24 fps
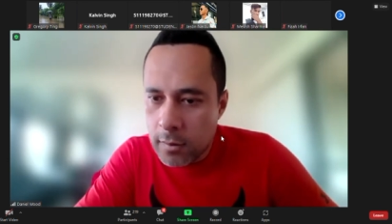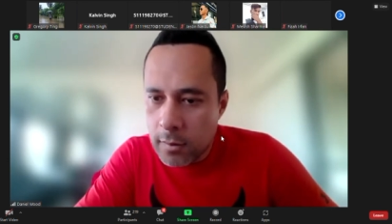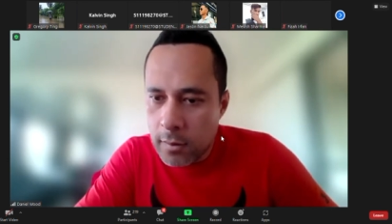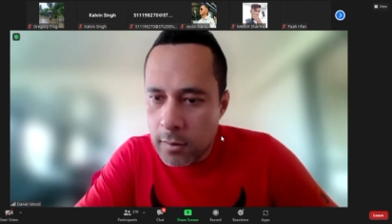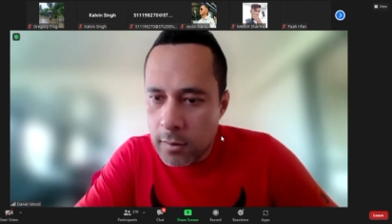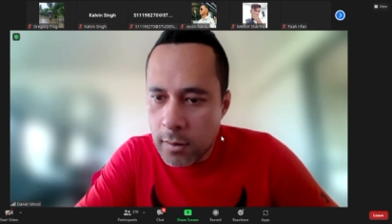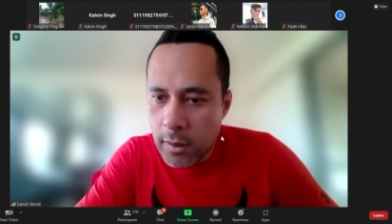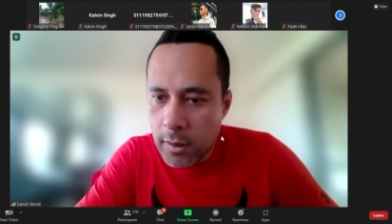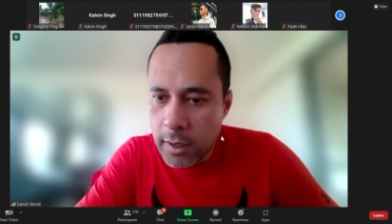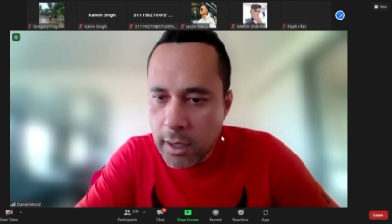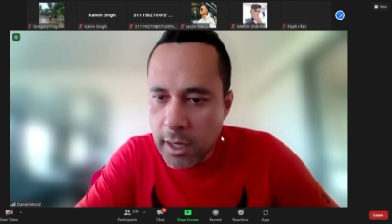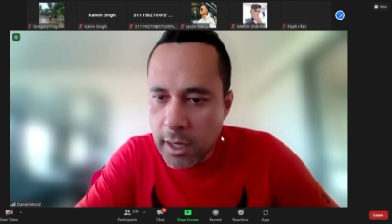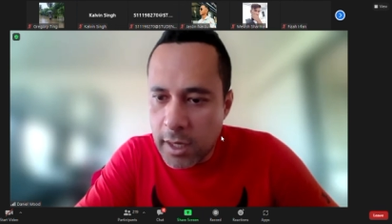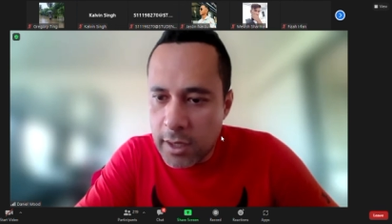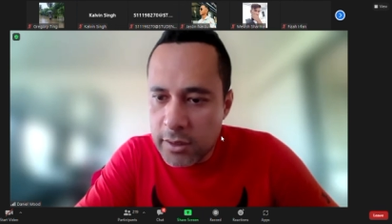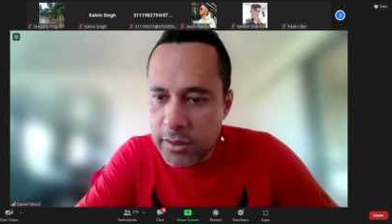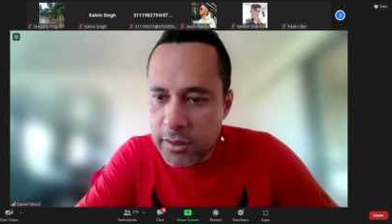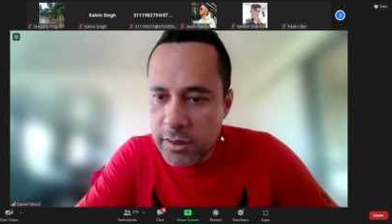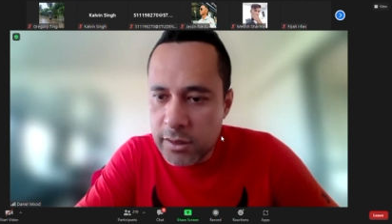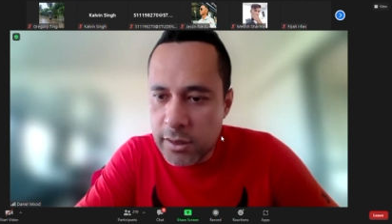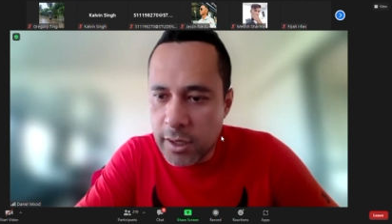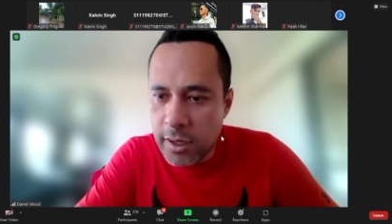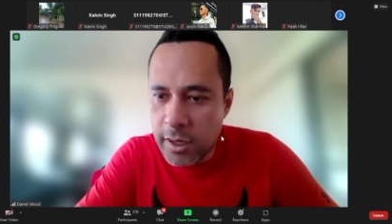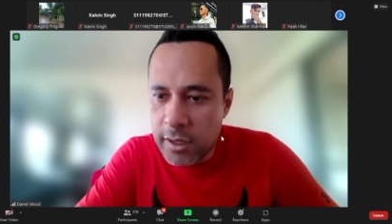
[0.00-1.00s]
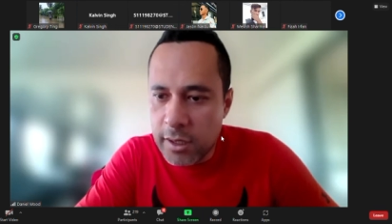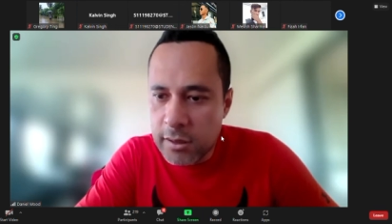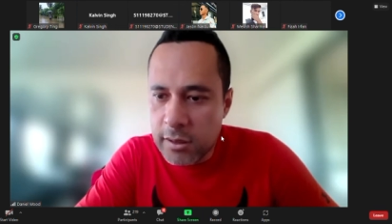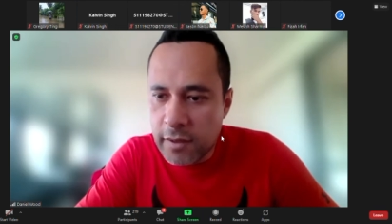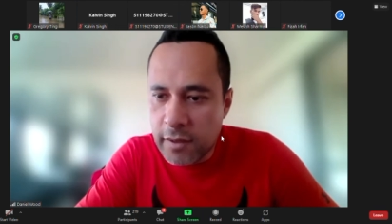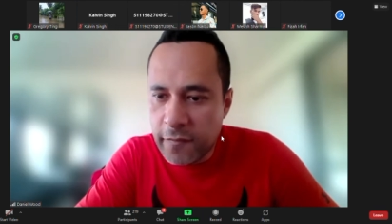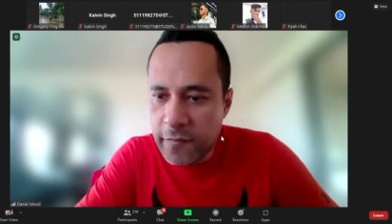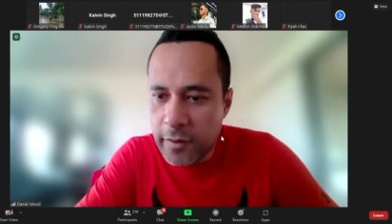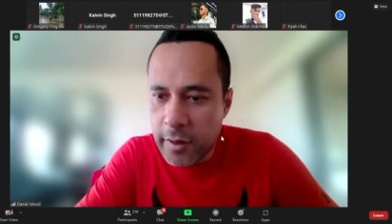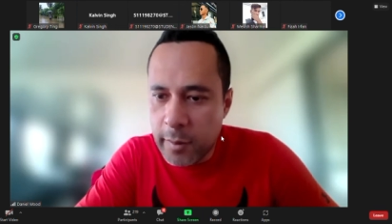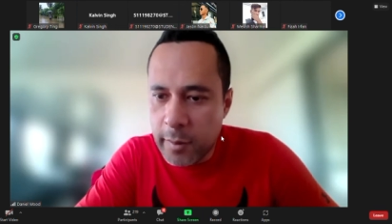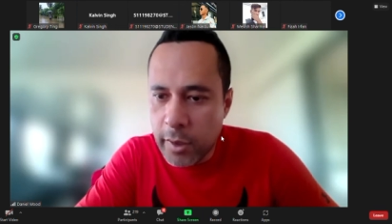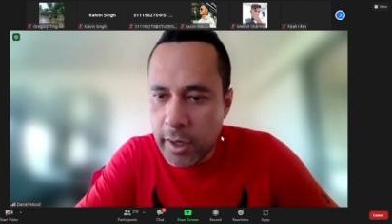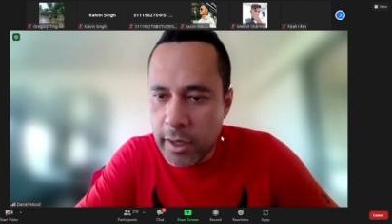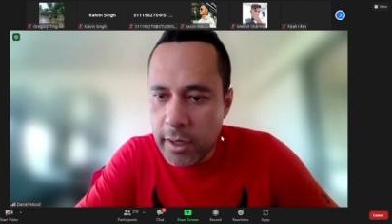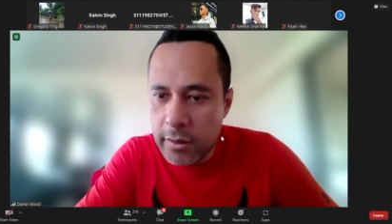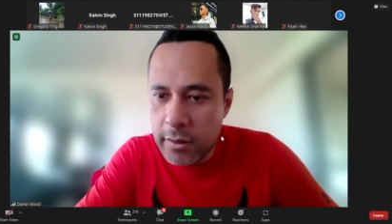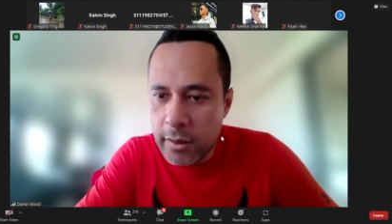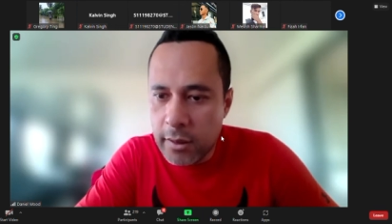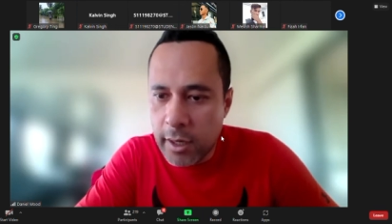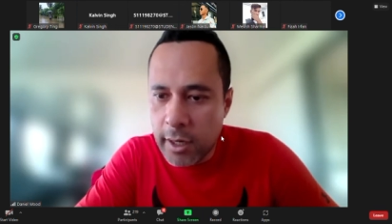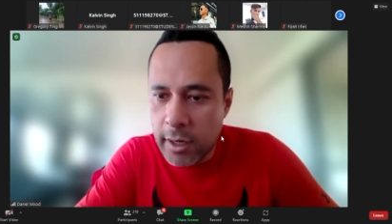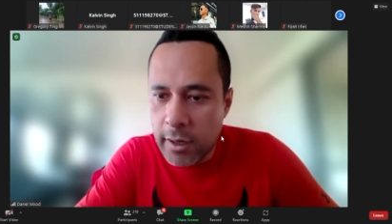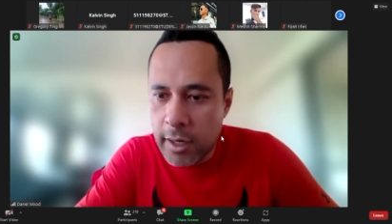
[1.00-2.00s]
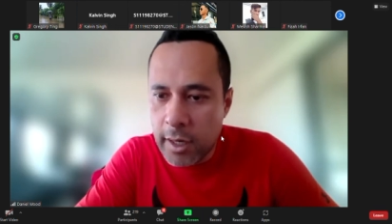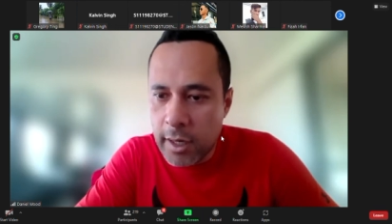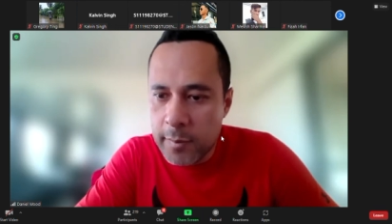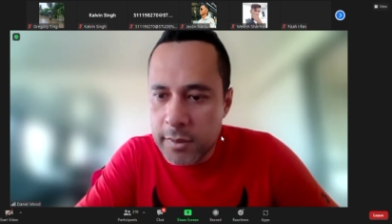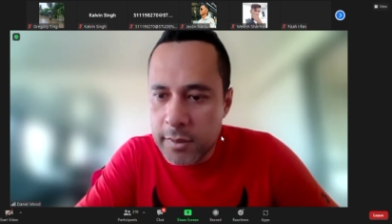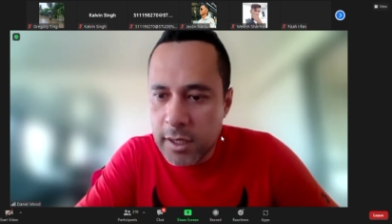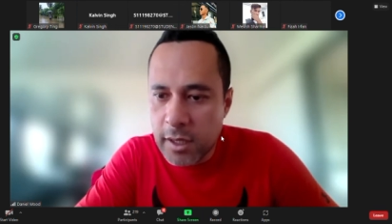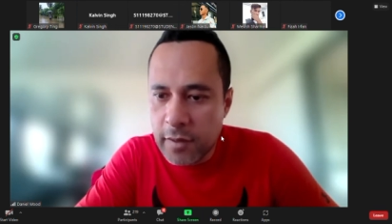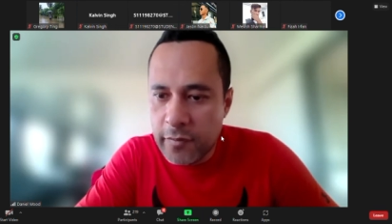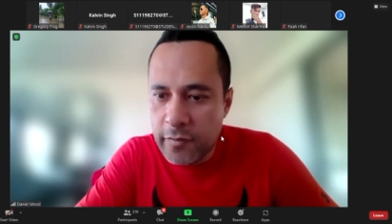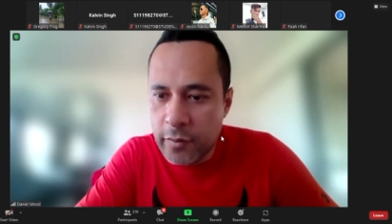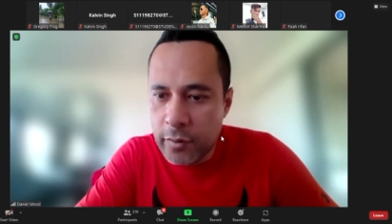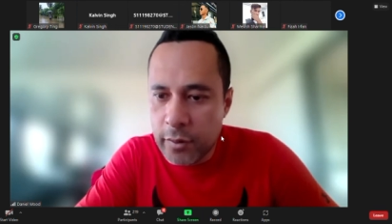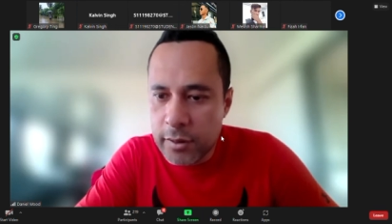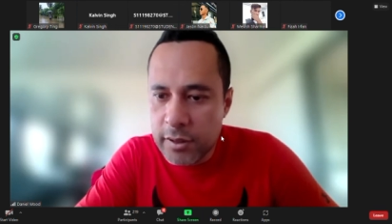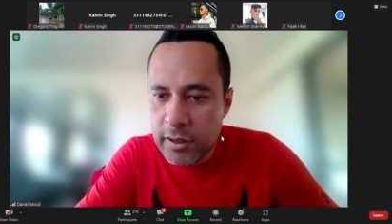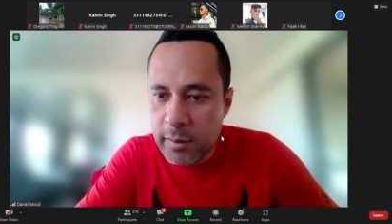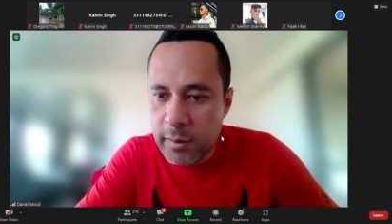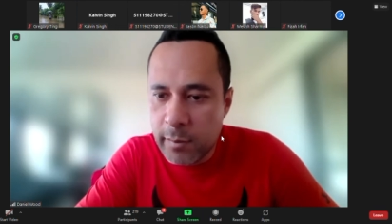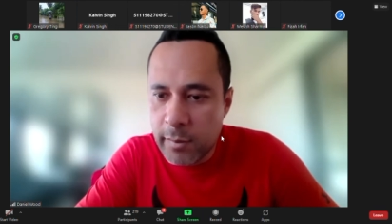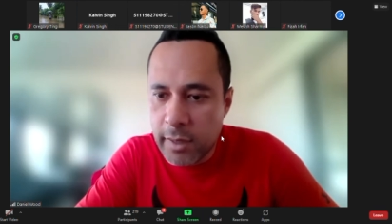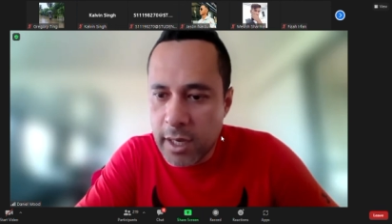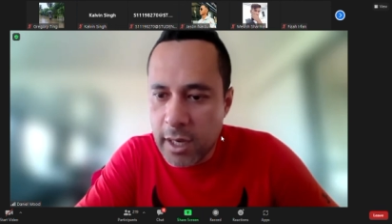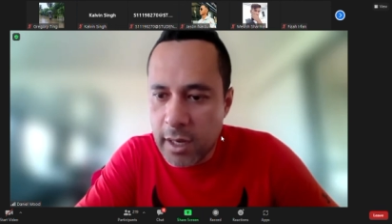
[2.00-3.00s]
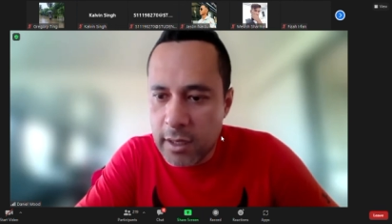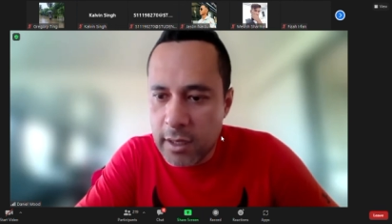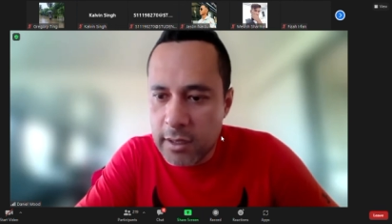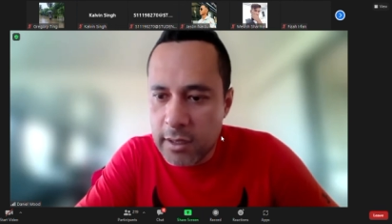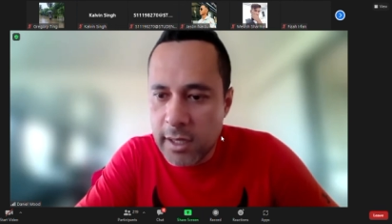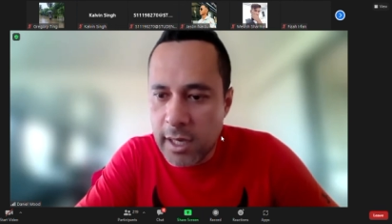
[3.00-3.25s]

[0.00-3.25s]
Okay, sir, is the free body diagrams are forces and mechanics